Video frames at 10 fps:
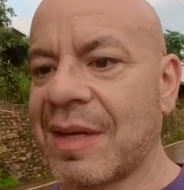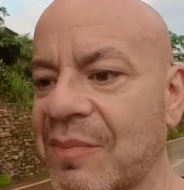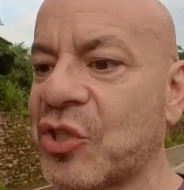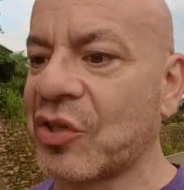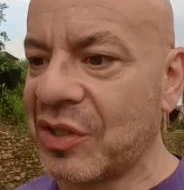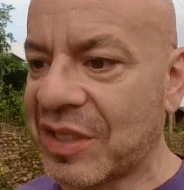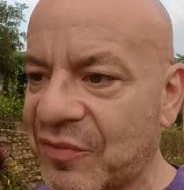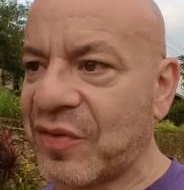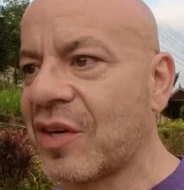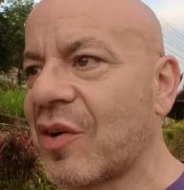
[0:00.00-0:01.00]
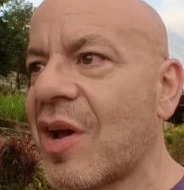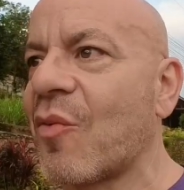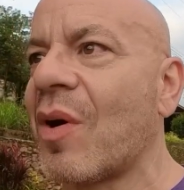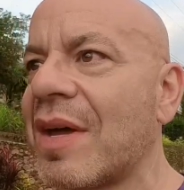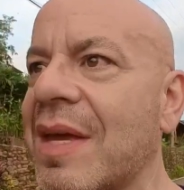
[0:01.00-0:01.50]
I'm sure you can figure
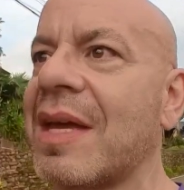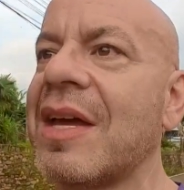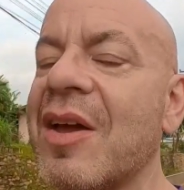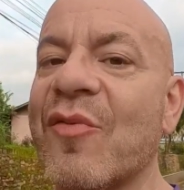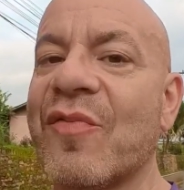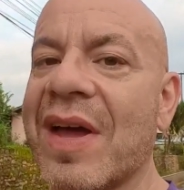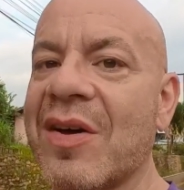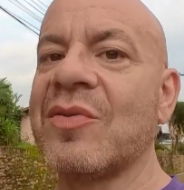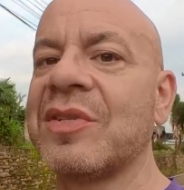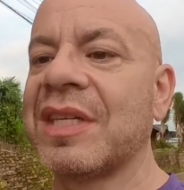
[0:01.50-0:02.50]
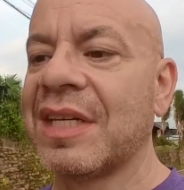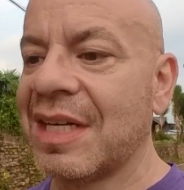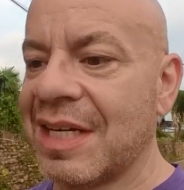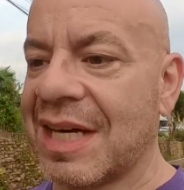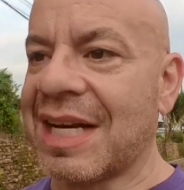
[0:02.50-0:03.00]
out why they found
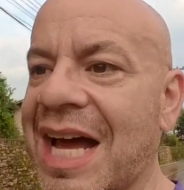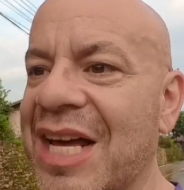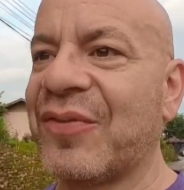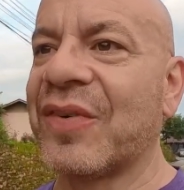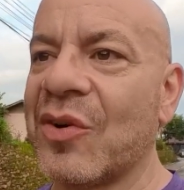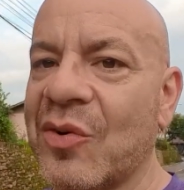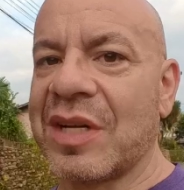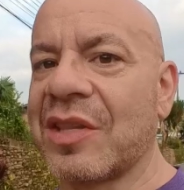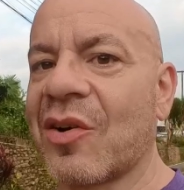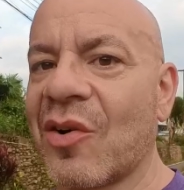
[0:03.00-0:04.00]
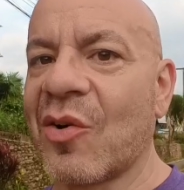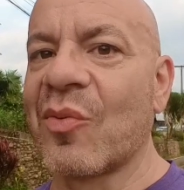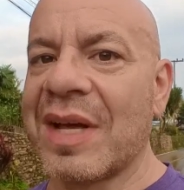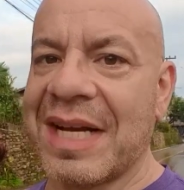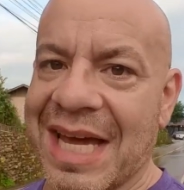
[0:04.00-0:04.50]
an iPhone and they're
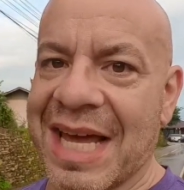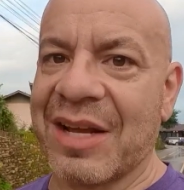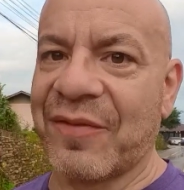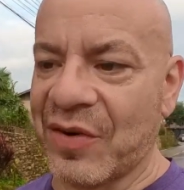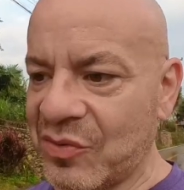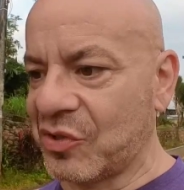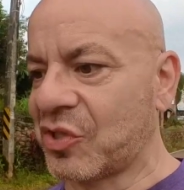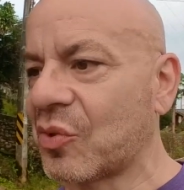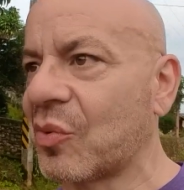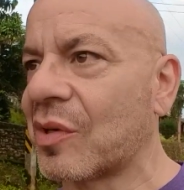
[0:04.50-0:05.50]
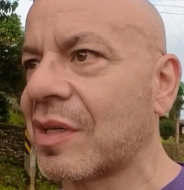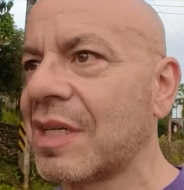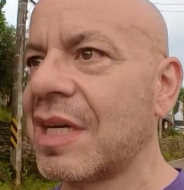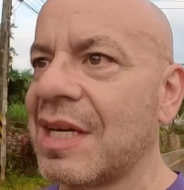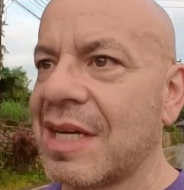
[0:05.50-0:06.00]
already at a phone store.
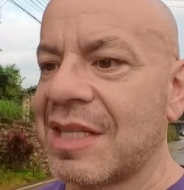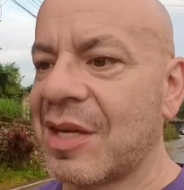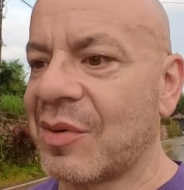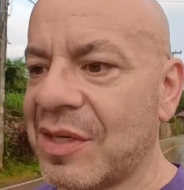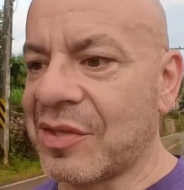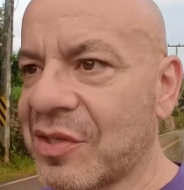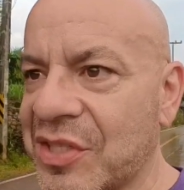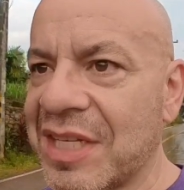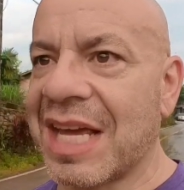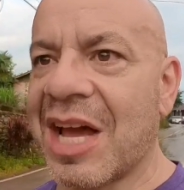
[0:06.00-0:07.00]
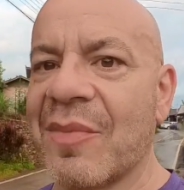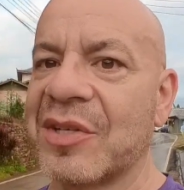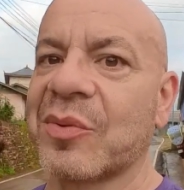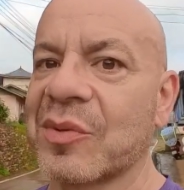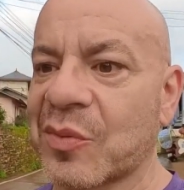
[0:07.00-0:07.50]
They were either seeing how
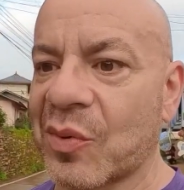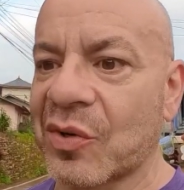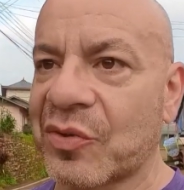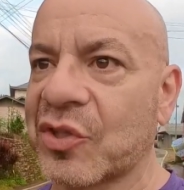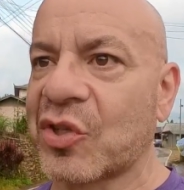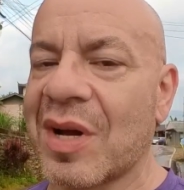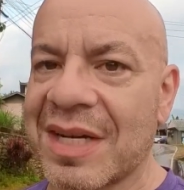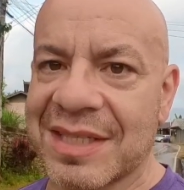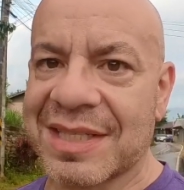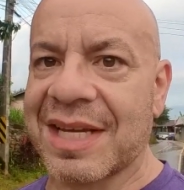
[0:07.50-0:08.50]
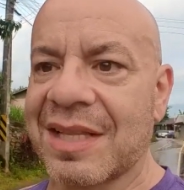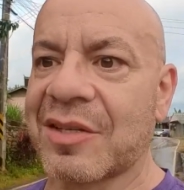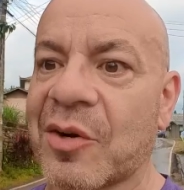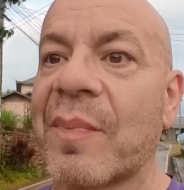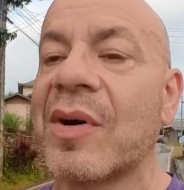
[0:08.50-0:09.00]
much it was worth or trying to sell
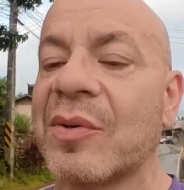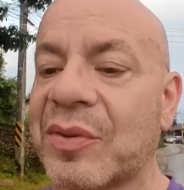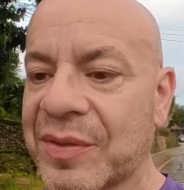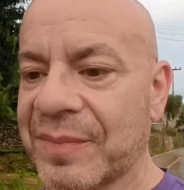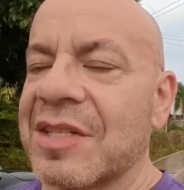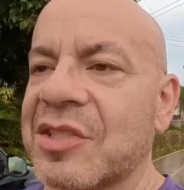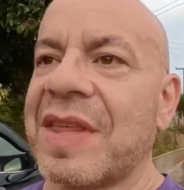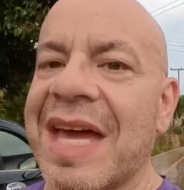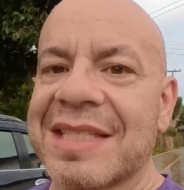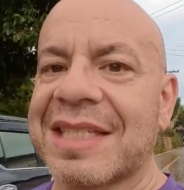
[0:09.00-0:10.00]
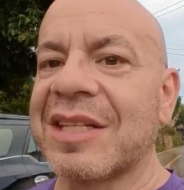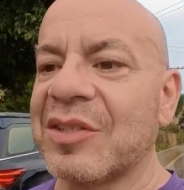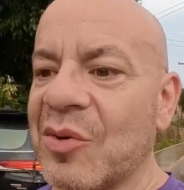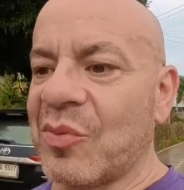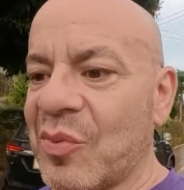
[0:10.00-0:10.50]
it or both. So that
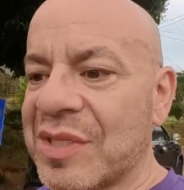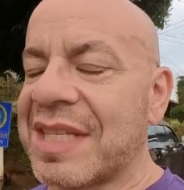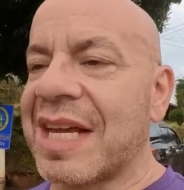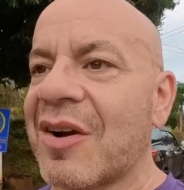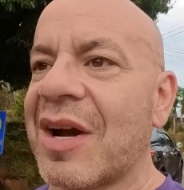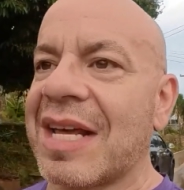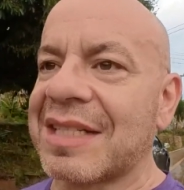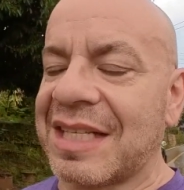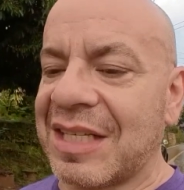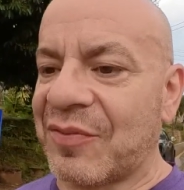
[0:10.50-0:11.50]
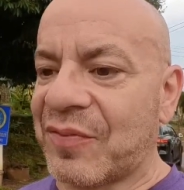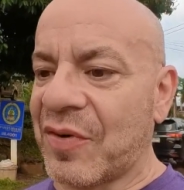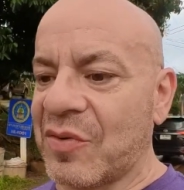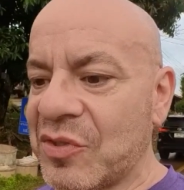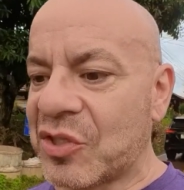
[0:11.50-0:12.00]
signal was there at the
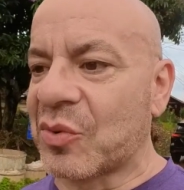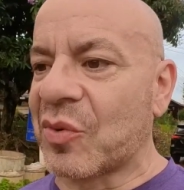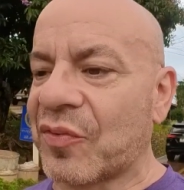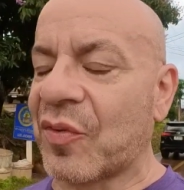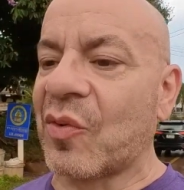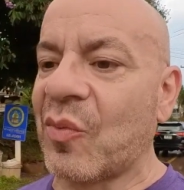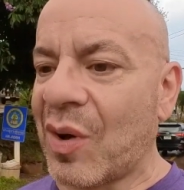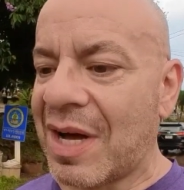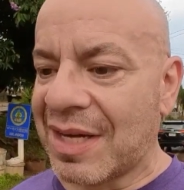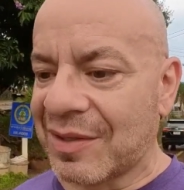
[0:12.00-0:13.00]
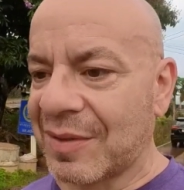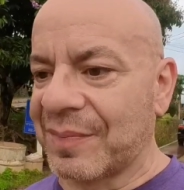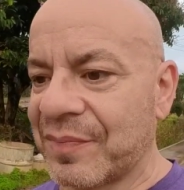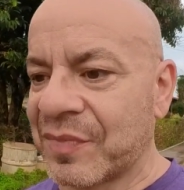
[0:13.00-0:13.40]
phone store for a while.